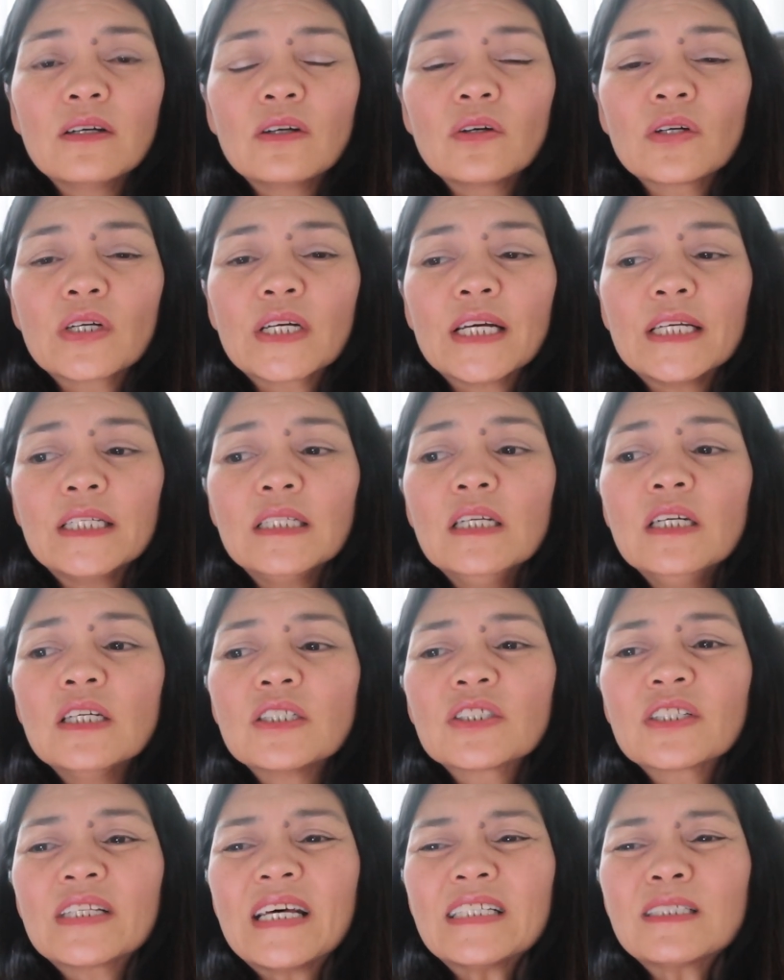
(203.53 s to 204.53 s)
Okay,
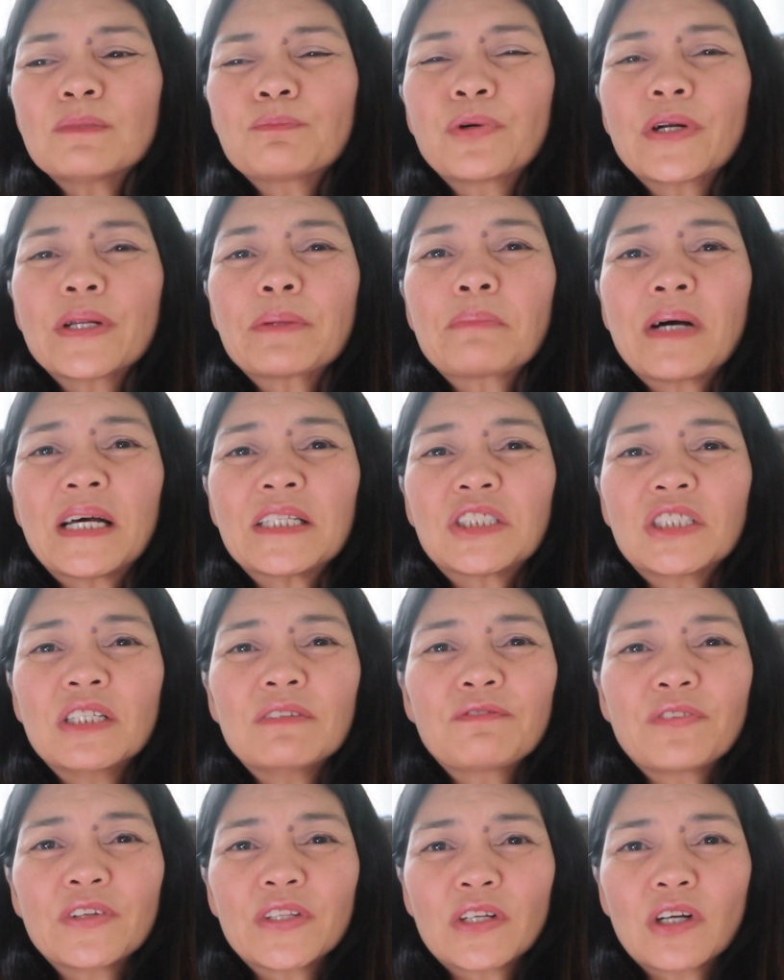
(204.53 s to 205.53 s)
so that's pretty much
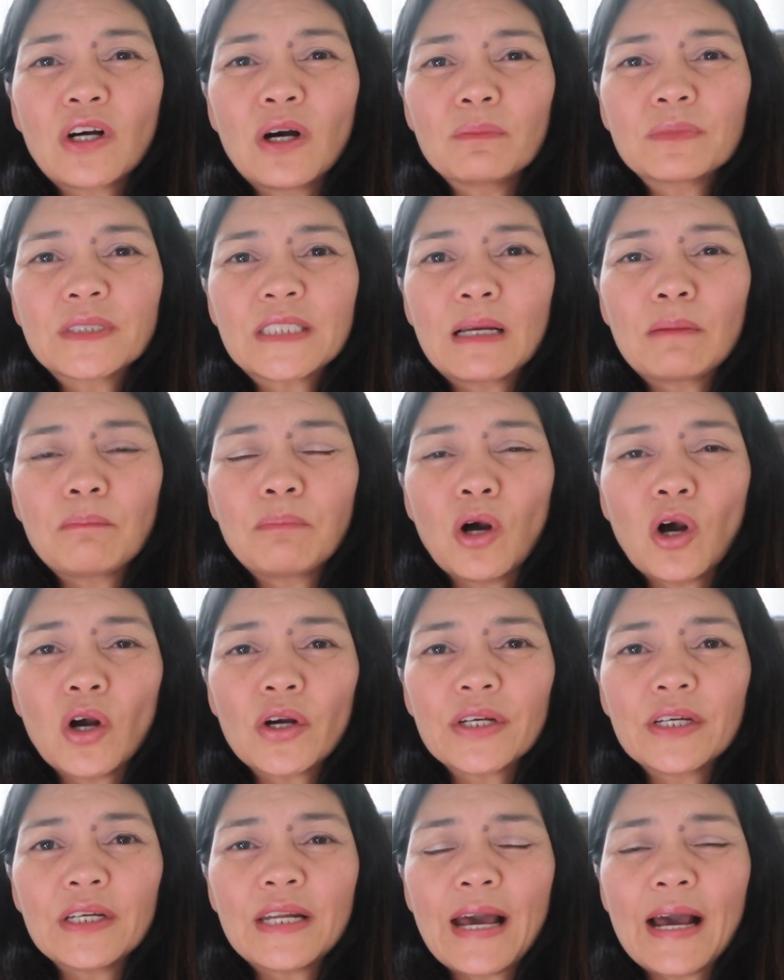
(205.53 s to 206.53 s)
it for the Commsec
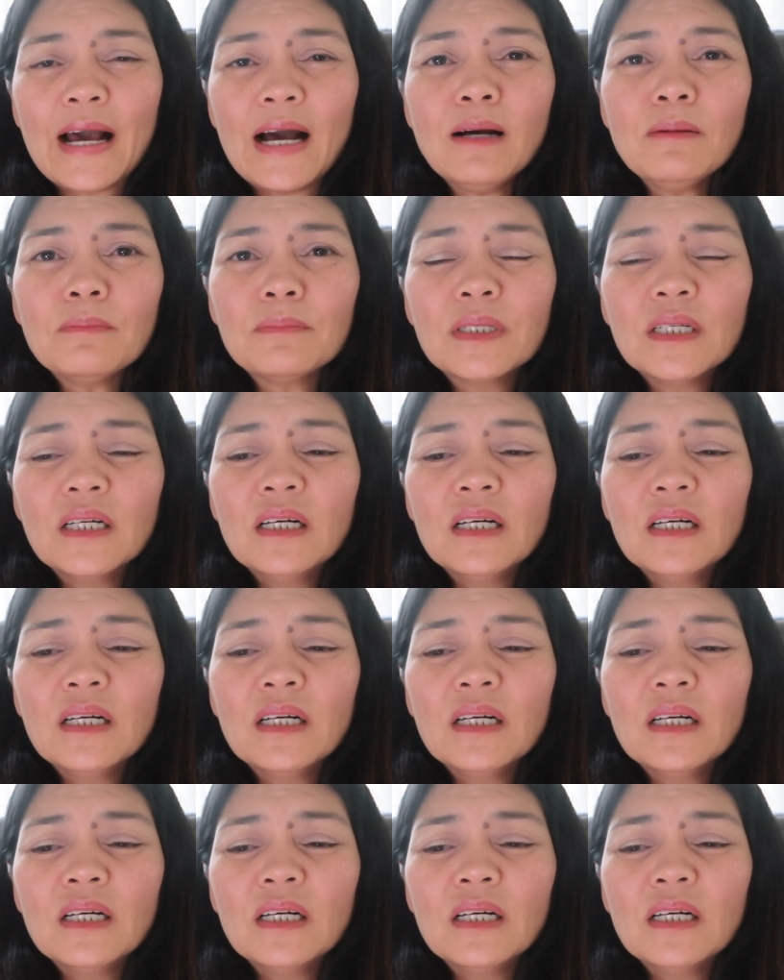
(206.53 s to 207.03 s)
Pocket app.